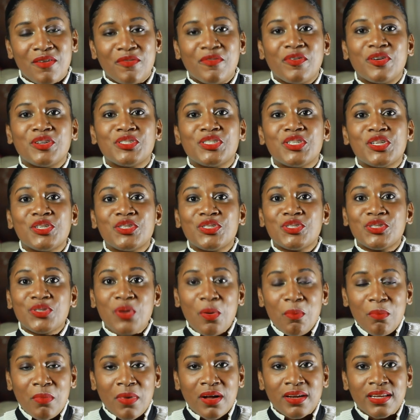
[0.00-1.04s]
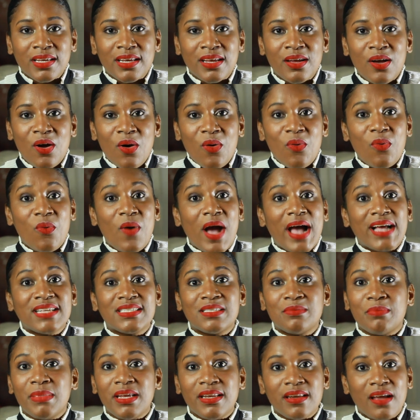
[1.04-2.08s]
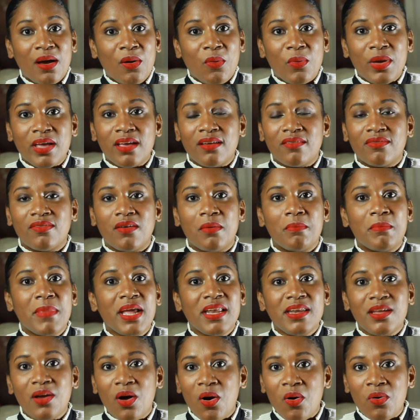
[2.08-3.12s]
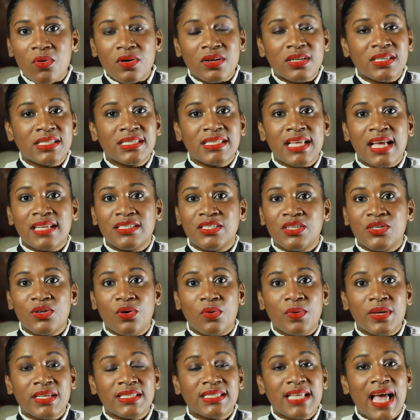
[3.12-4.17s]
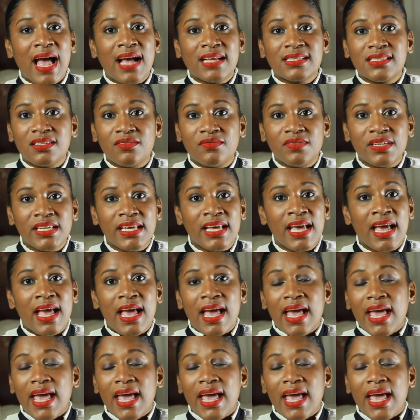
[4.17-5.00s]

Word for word: versus somebody who has been awake for many hours and you know is actively